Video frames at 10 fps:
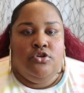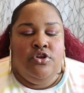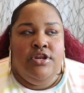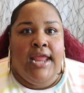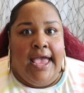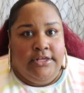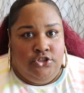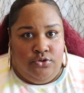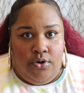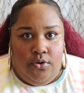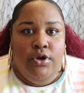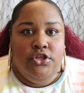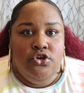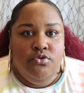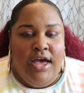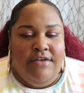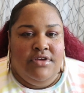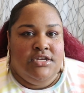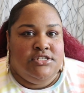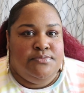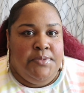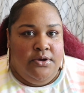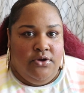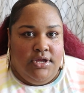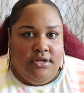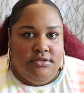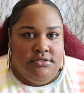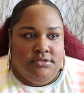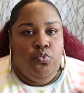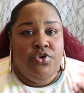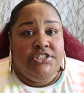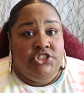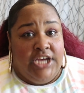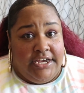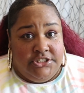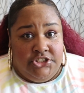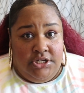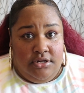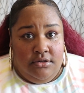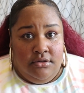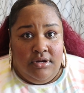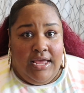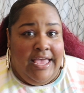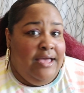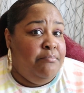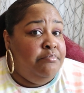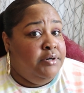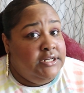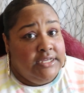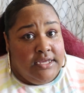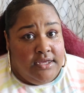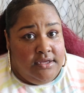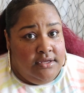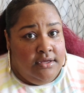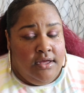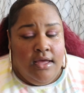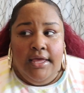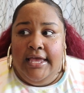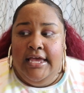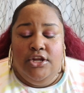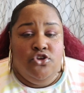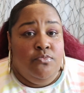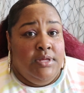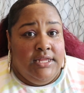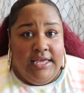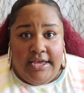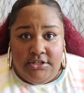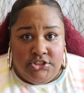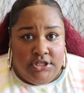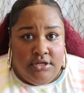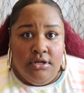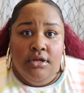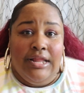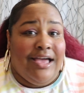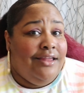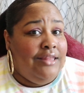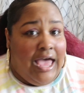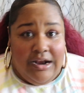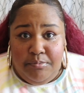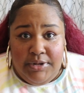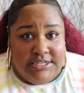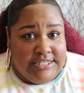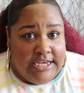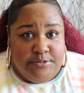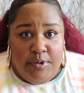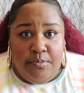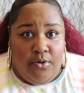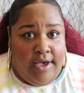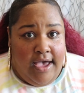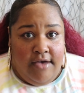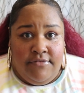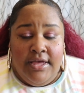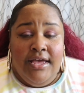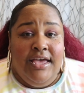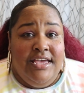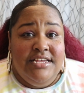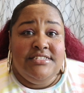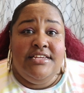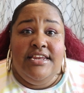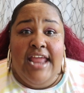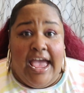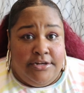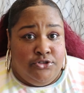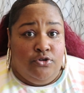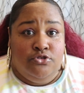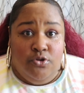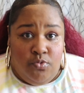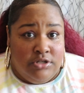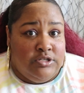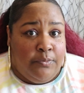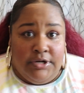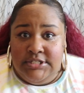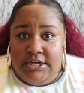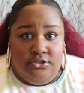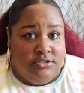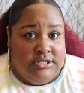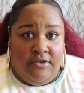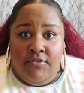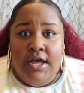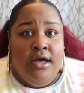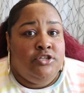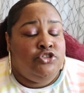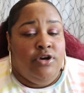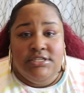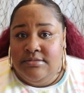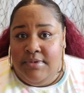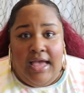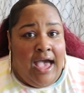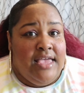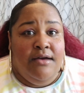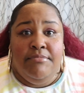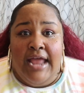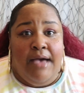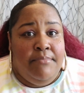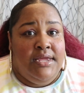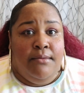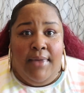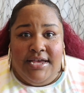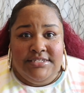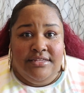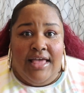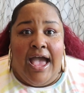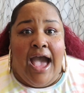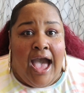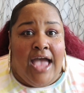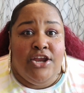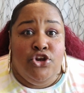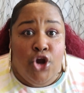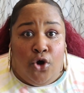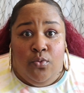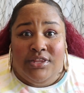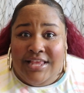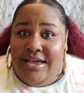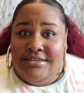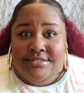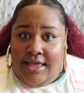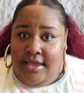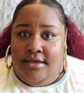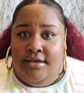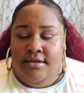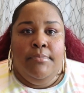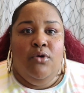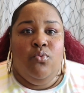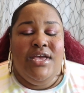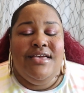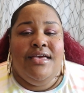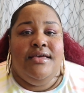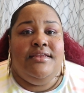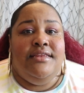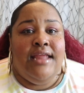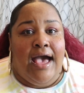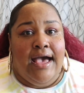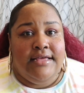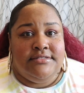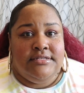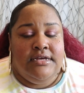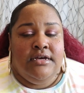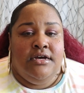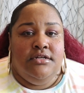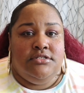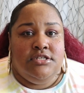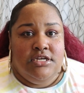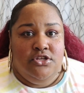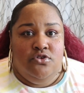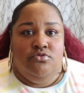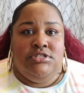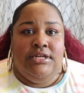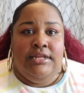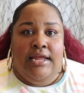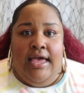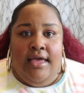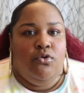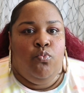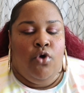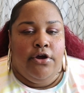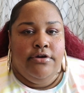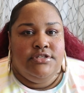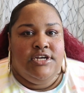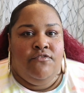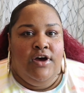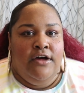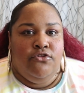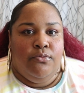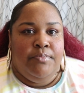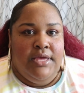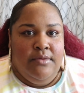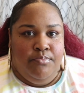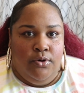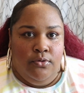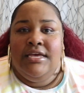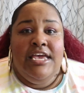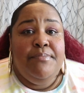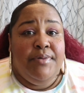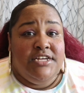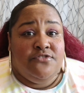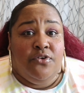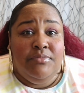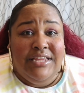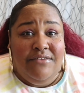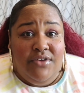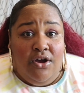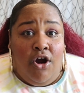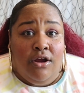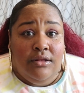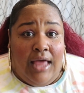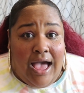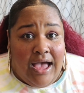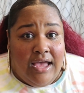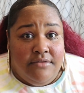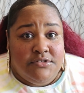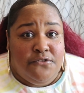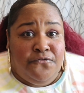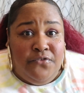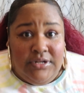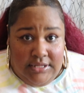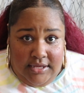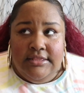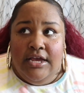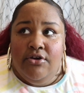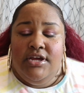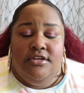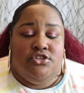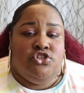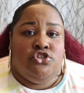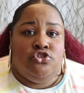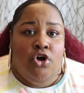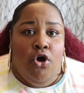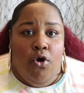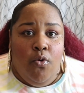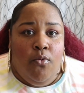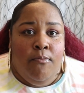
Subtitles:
natural when you have experienced rejection and bullying and humiliation, like a lot of plus size people have. It is natural to want to protect yourself. Trust me, I am not minimizing that. I know what that is like. But we cannot continue to let the words of other people keep us from living our lives fully. There is so